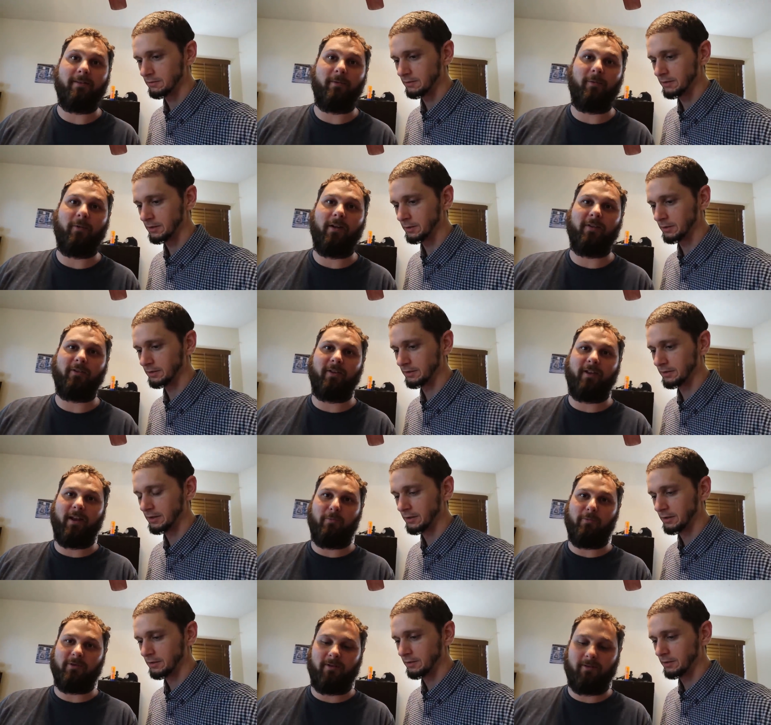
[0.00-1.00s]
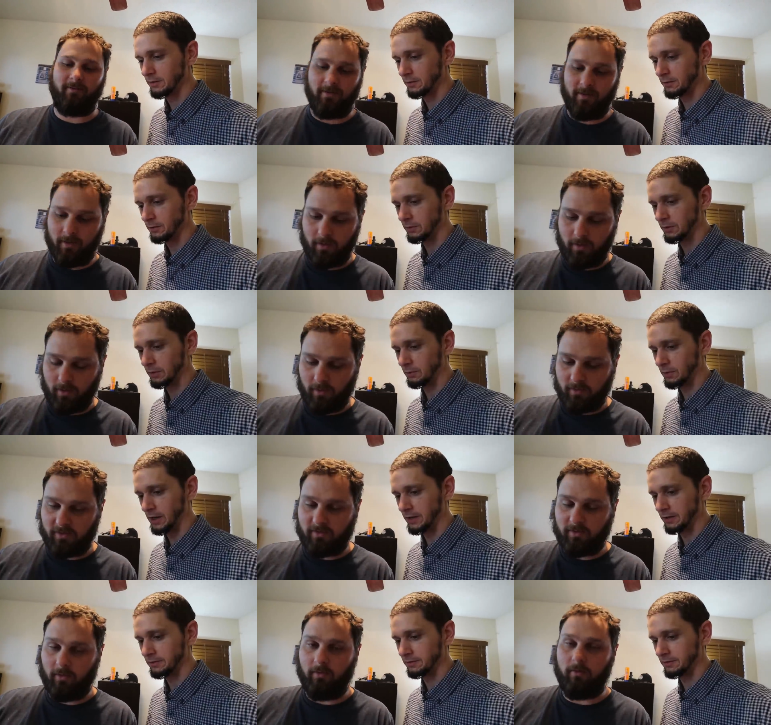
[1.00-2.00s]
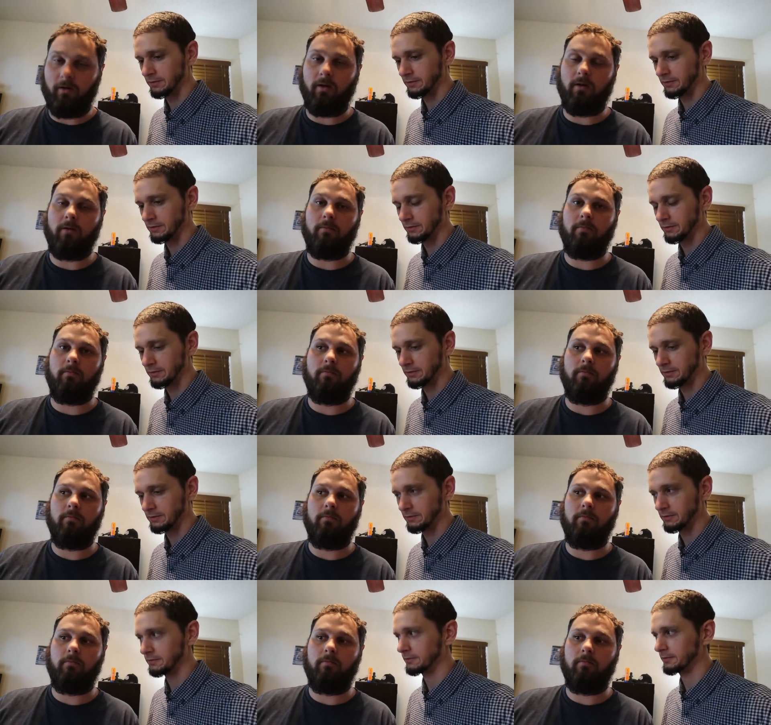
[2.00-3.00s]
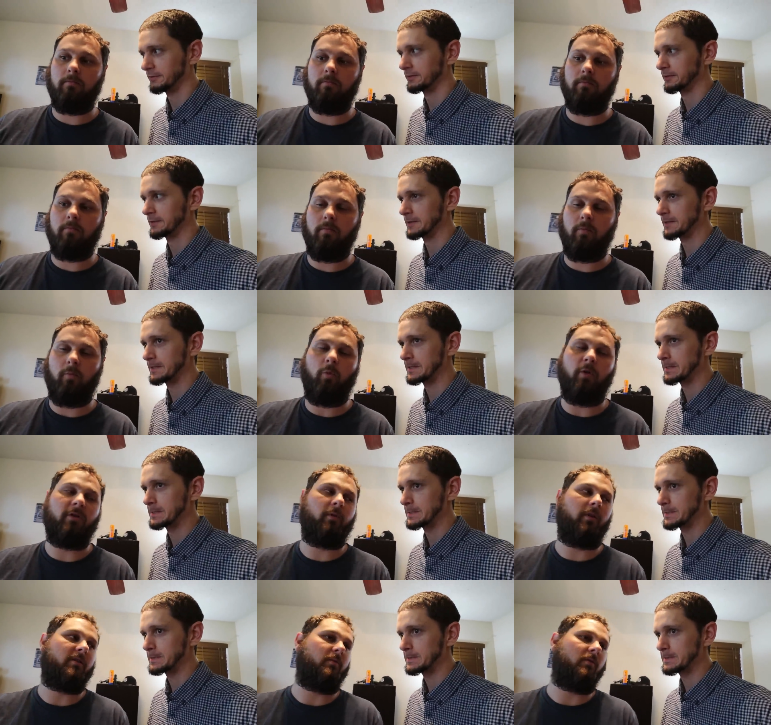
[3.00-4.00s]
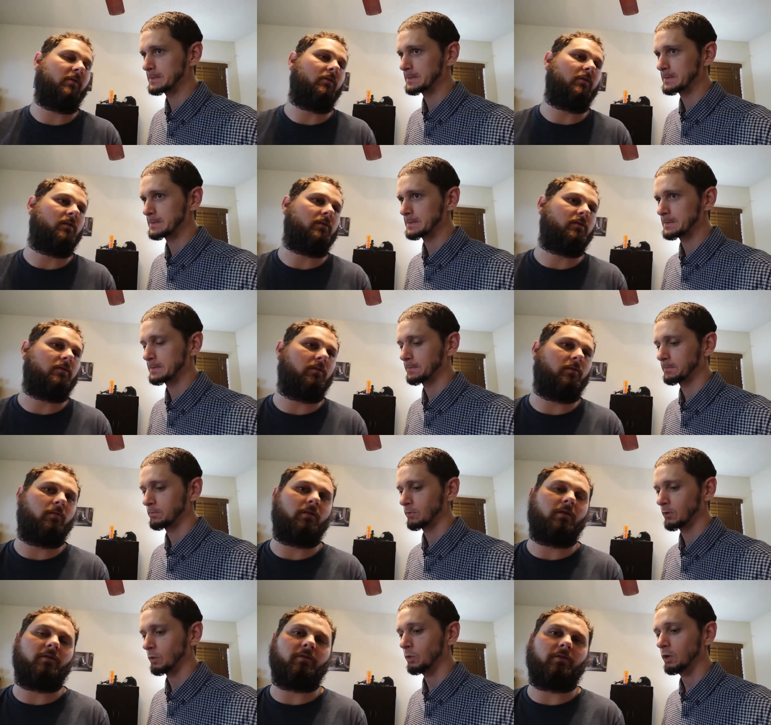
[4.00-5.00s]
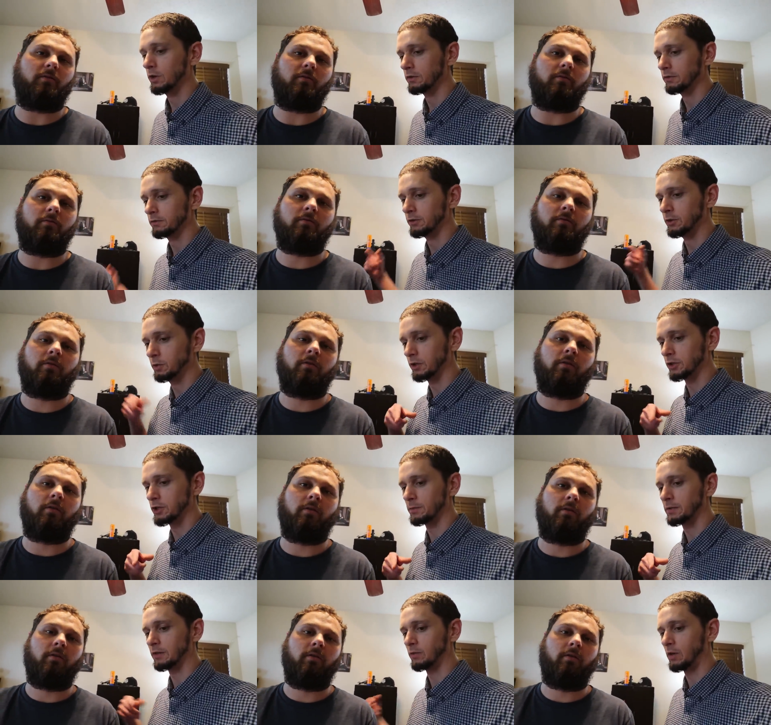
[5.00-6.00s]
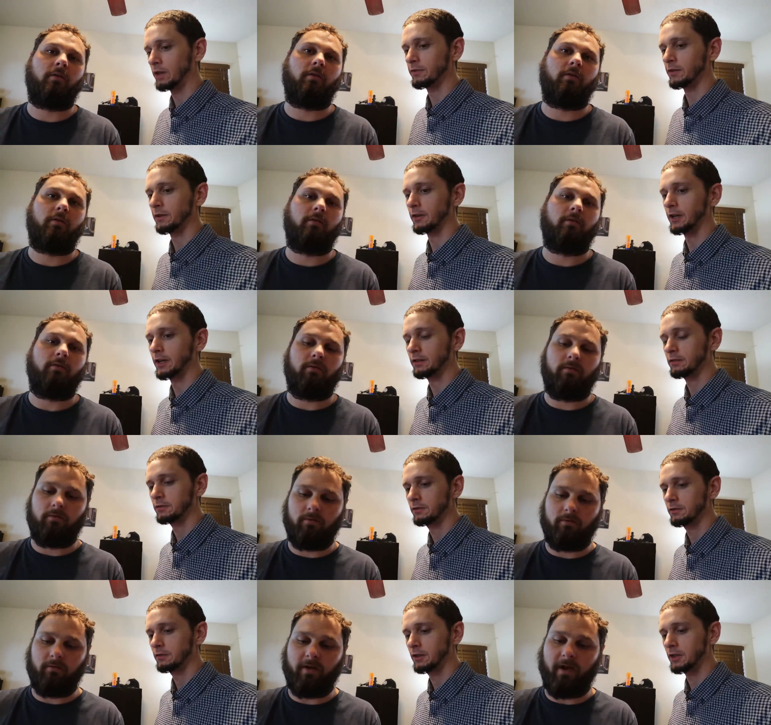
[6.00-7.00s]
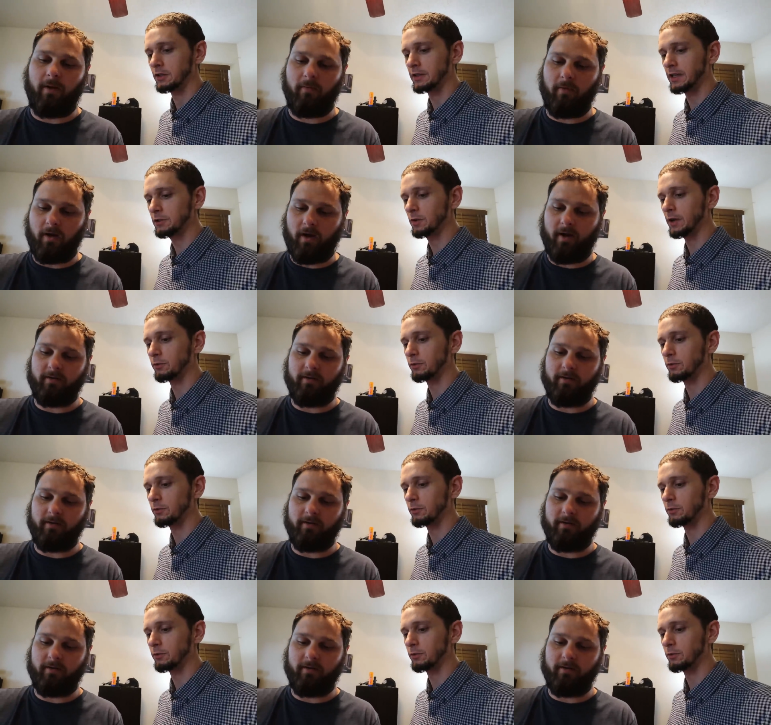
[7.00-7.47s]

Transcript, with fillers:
Speaker 1: and we forgot to turn the cameras on.
Speaker 2: Right. So,
Speaker 1: which way should we do this? You want to
Speaker 2: do... Well, you want to jump off Wi-Fi, right? Yeah. Because that's what